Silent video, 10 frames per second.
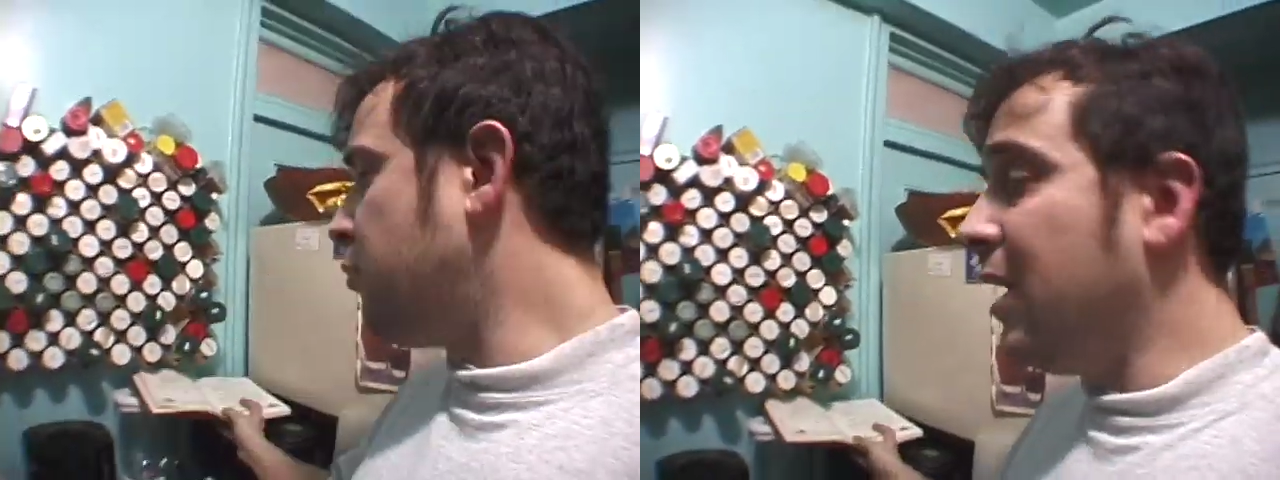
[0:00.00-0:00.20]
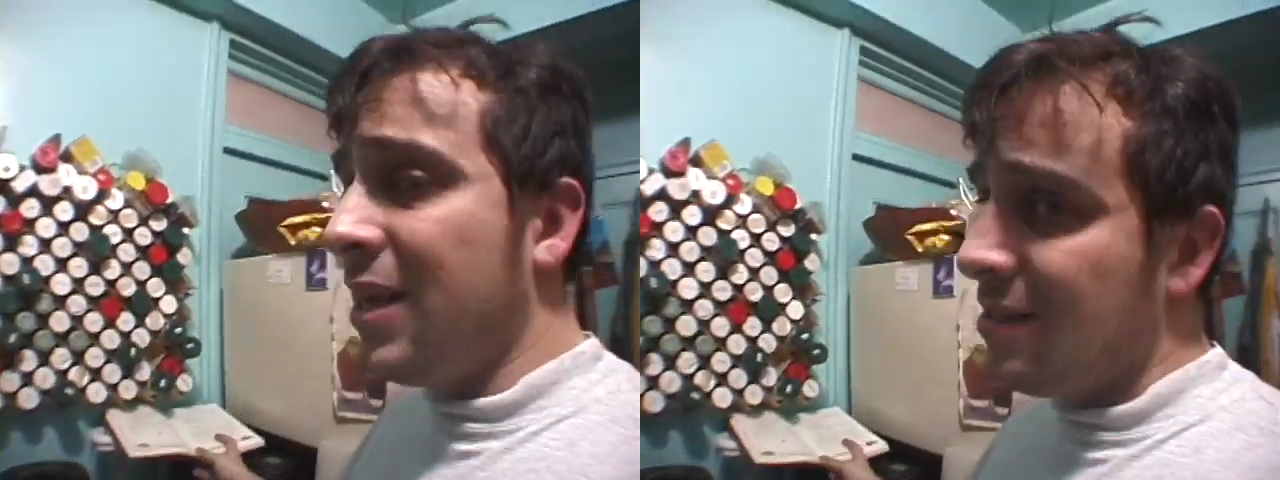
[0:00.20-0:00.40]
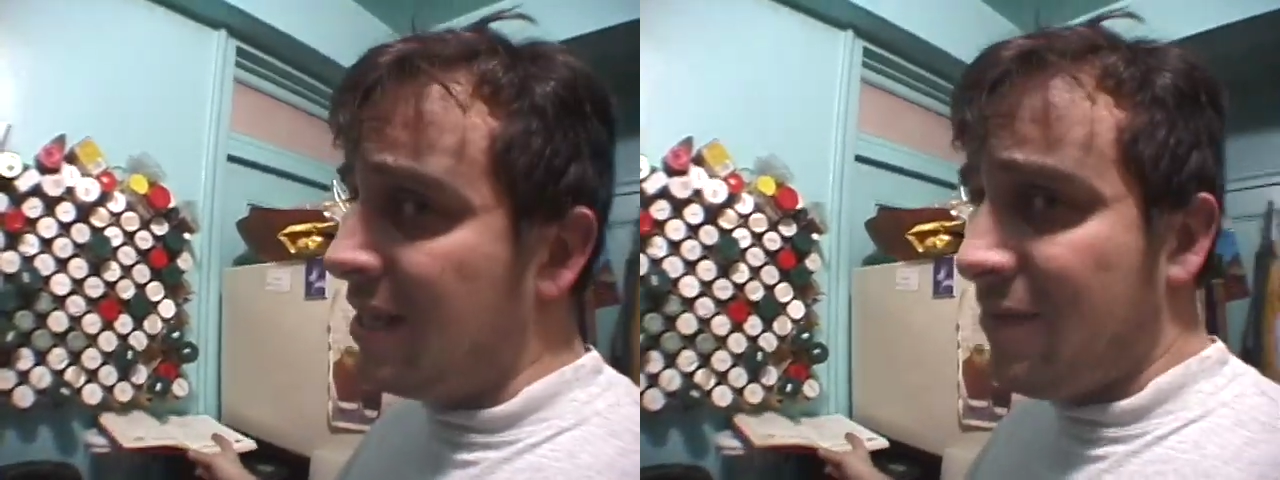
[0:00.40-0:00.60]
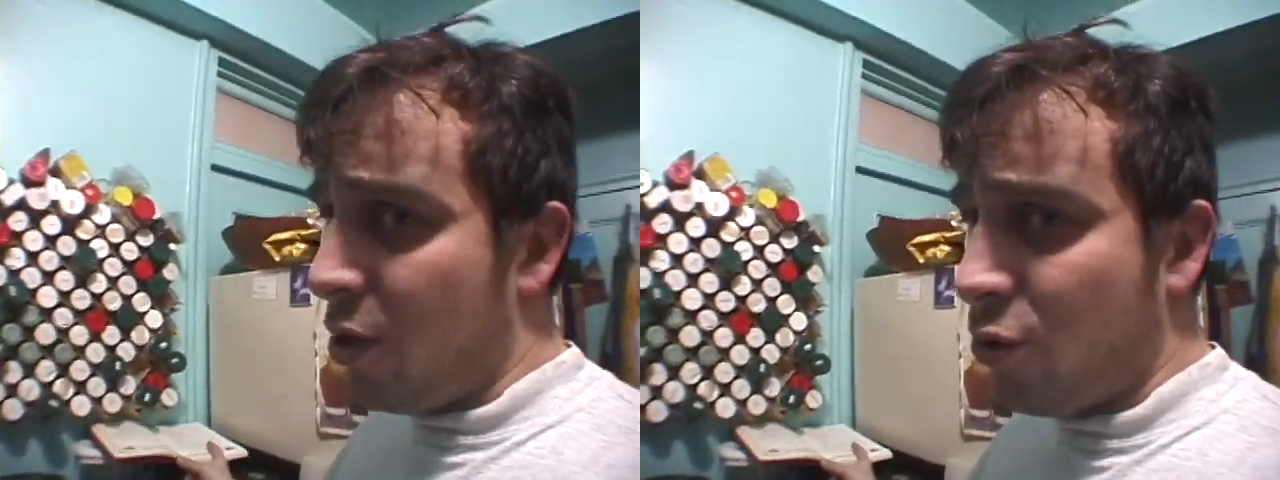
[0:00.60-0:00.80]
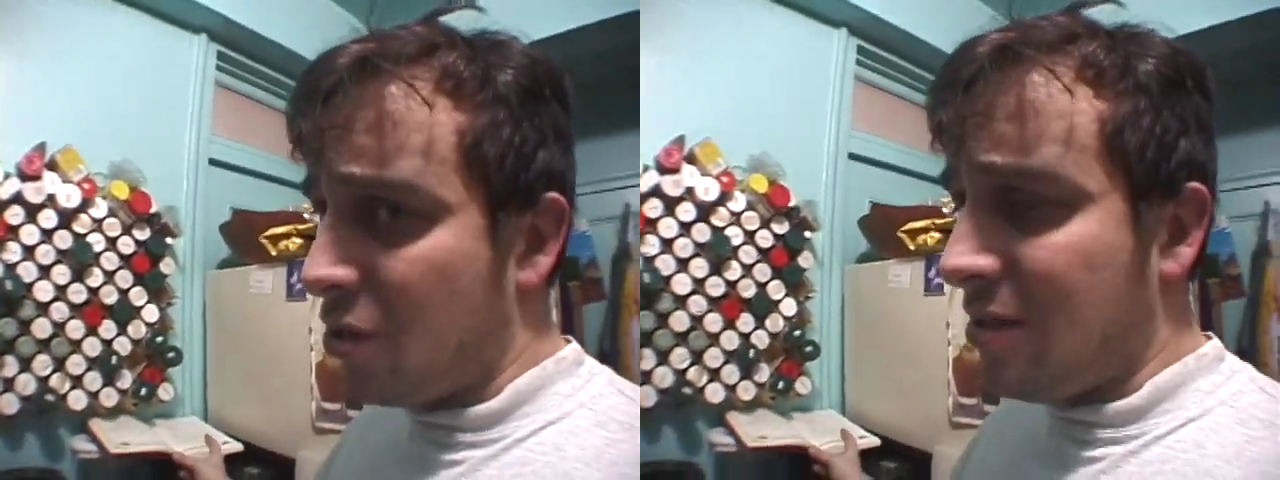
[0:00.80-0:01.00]
preconceived
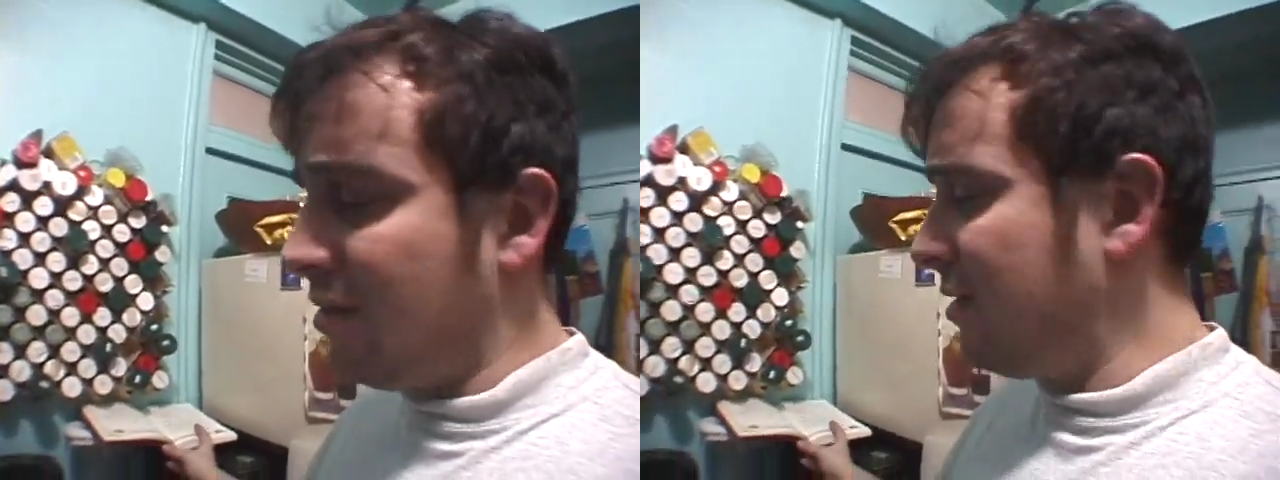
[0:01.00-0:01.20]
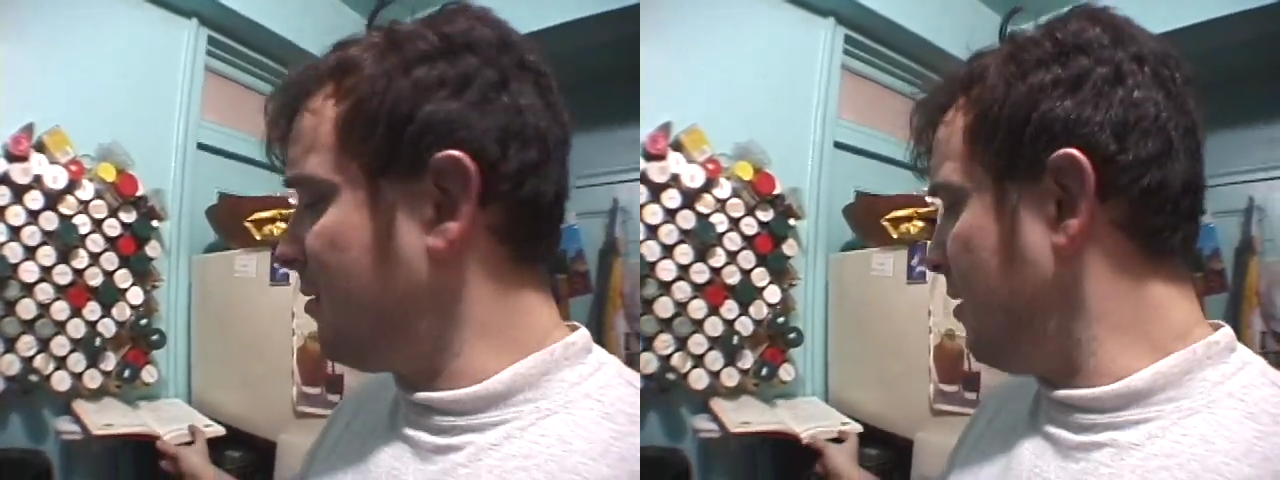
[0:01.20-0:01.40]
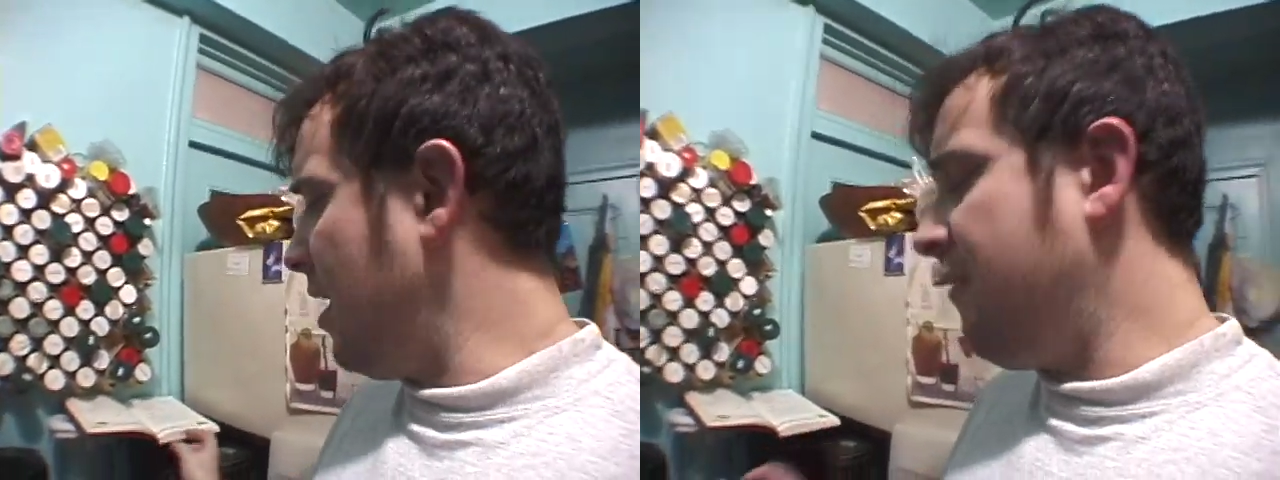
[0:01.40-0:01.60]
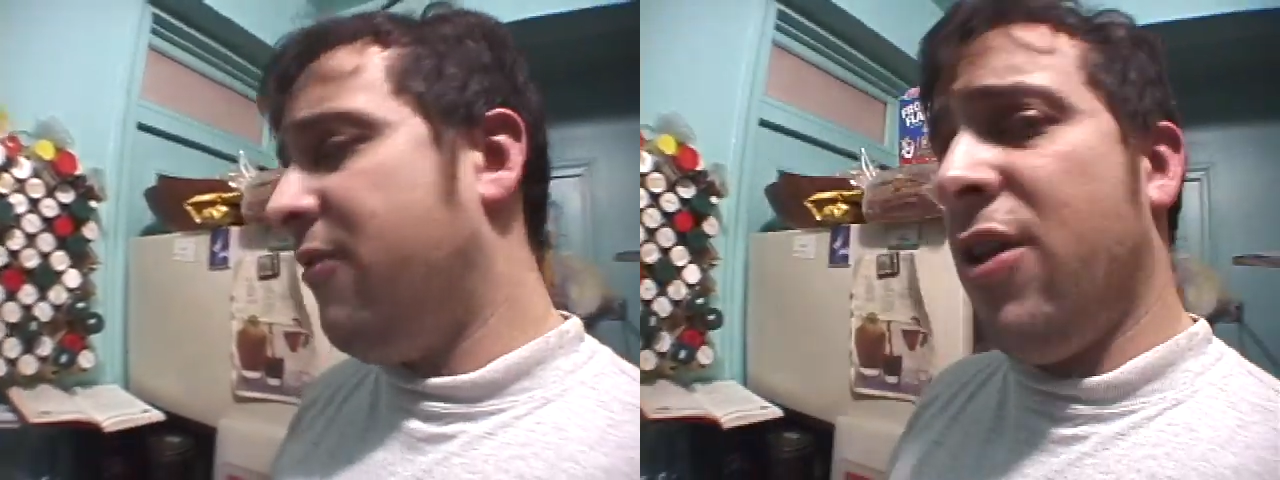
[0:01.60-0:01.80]
notions in this life,